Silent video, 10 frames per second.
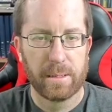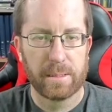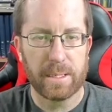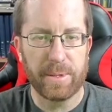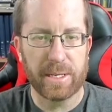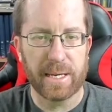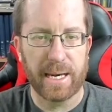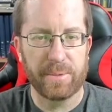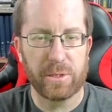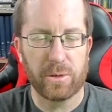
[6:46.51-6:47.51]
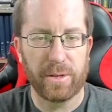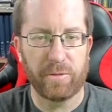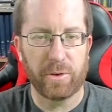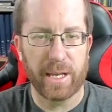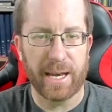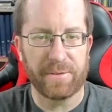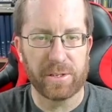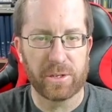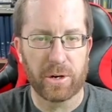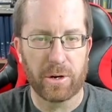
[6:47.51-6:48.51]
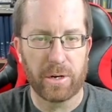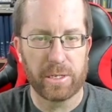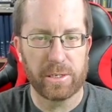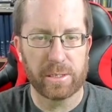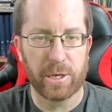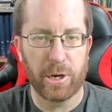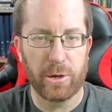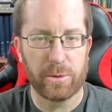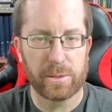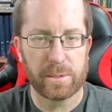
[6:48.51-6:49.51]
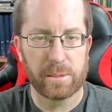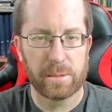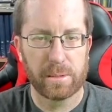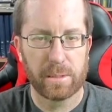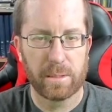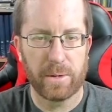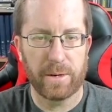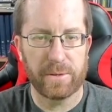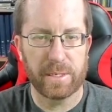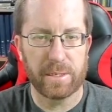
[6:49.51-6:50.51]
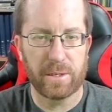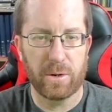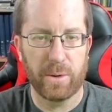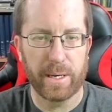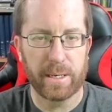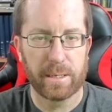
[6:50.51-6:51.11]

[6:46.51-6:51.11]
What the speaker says: Some of the times you don't even really have to turn, it just goes. What is it doing?